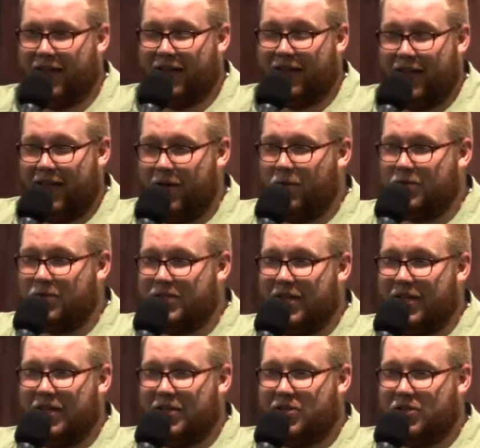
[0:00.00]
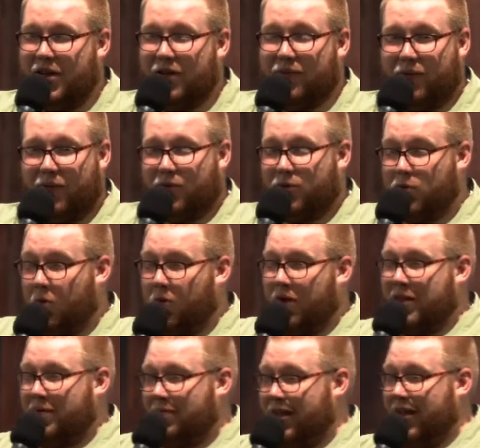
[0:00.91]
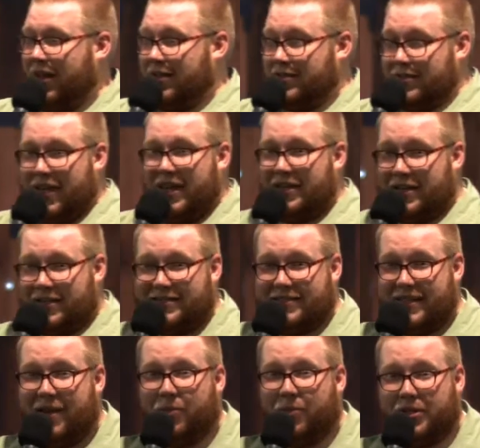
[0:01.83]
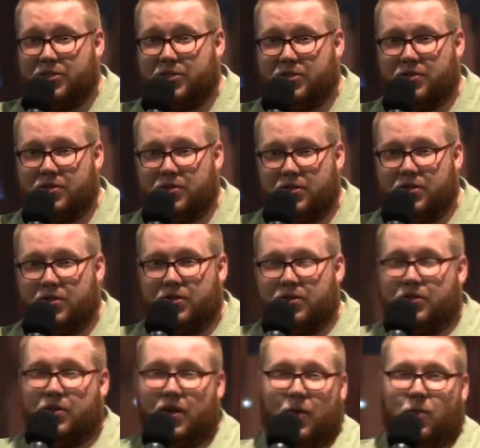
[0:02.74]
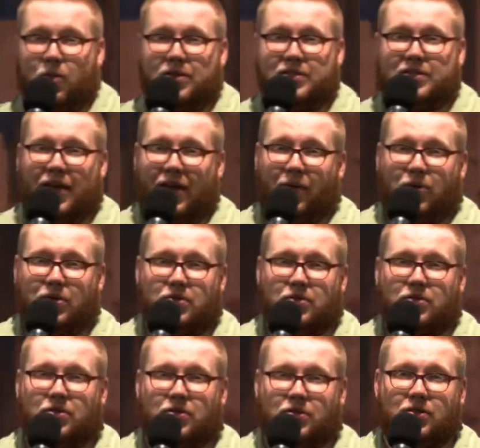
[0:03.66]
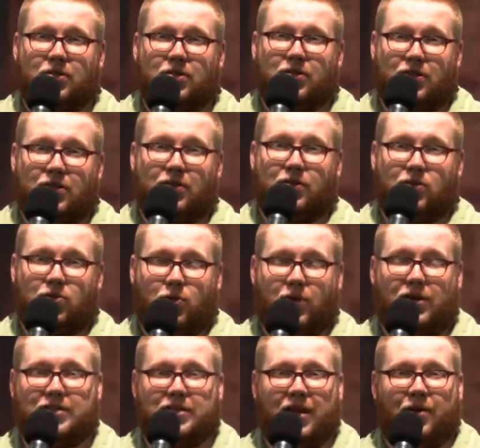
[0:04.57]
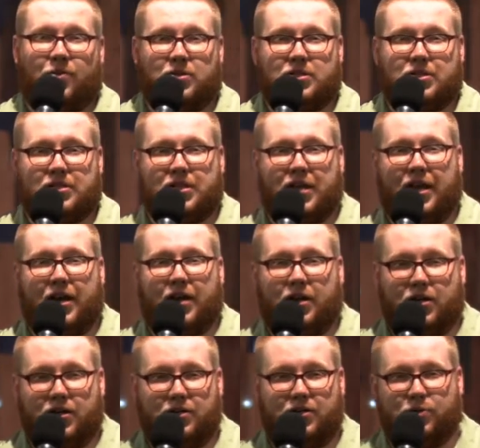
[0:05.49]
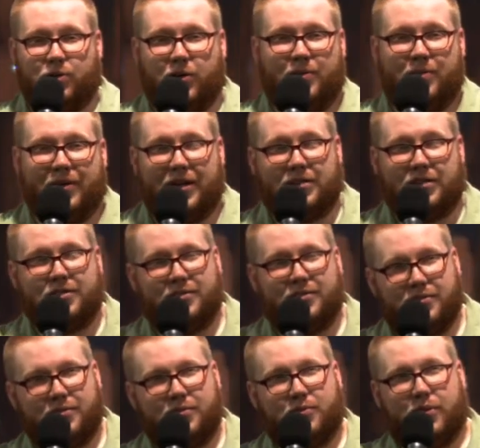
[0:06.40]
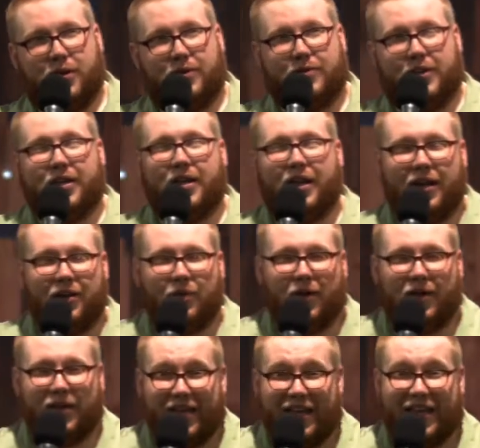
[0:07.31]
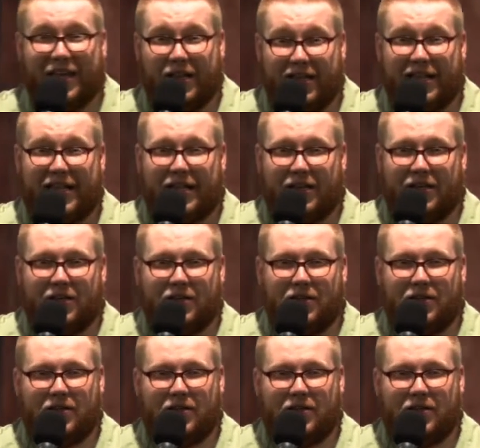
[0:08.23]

Like, he will sit in a chair for 20 minutes eating a sandwich. Not one sandwich. Three sandwiches later, 20 minutes, roughly. Anyway, he'll eat.